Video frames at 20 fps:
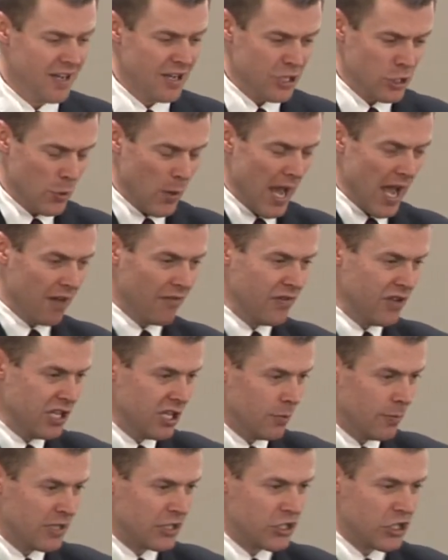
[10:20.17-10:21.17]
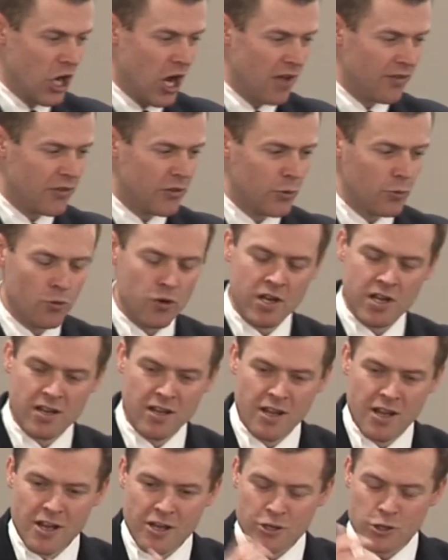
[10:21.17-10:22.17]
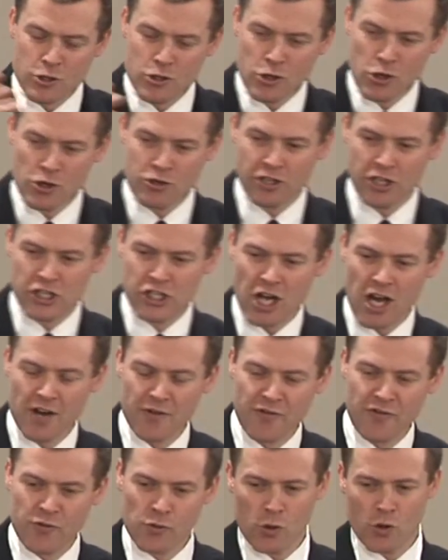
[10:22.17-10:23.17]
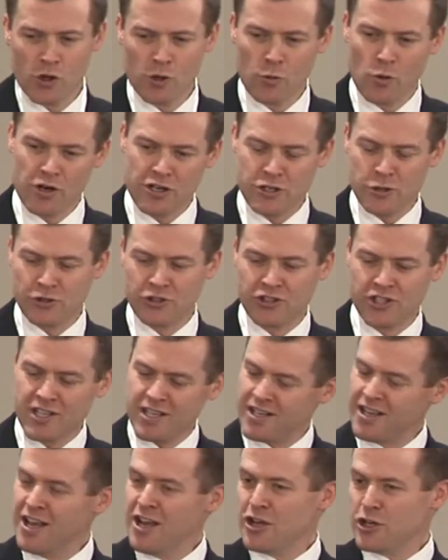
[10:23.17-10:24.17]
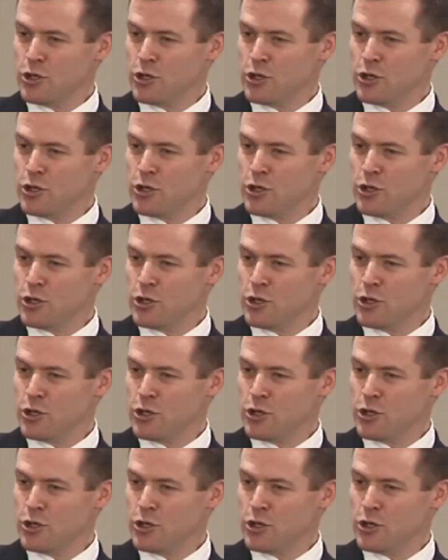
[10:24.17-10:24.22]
You have him in John 3. You turn to John 4. What do you see?